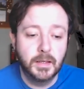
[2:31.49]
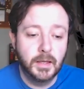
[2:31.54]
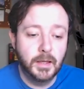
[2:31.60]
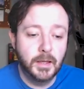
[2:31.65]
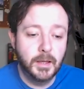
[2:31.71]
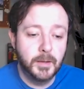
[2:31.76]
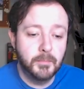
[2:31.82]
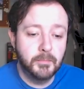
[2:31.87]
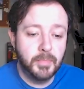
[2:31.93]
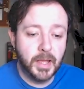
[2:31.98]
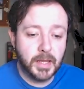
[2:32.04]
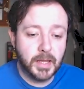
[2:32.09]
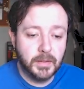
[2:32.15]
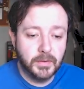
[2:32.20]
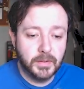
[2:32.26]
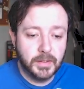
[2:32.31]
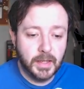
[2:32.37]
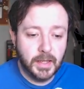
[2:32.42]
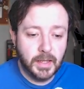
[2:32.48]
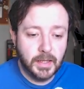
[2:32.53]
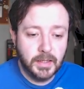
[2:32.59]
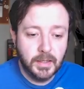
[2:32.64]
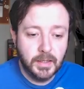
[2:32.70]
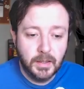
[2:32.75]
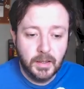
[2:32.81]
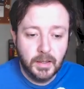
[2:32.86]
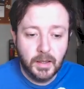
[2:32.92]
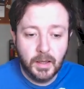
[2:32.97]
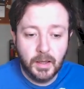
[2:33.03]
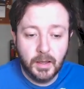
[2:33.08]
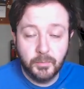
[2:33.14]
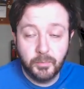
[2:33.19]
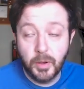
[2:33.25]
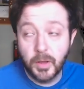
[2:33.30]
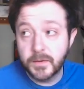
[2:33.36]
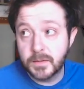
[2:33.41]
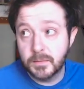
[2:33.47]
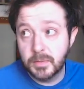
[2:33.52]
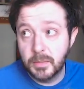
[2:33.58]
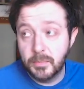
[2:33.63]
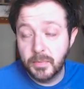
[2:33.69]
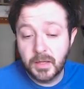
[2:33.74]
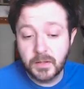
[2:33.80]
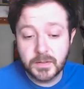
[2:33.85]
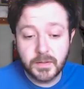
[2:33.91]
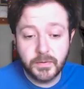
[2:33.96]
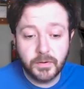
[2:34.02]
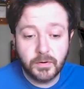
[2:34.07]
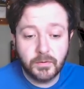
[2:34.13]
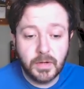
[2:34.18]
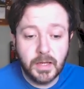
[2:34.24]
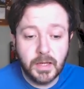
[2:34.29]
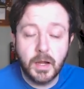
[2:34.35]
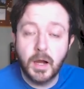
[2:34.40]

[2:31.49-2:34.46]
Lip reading: back in the day, possibly because of the Greek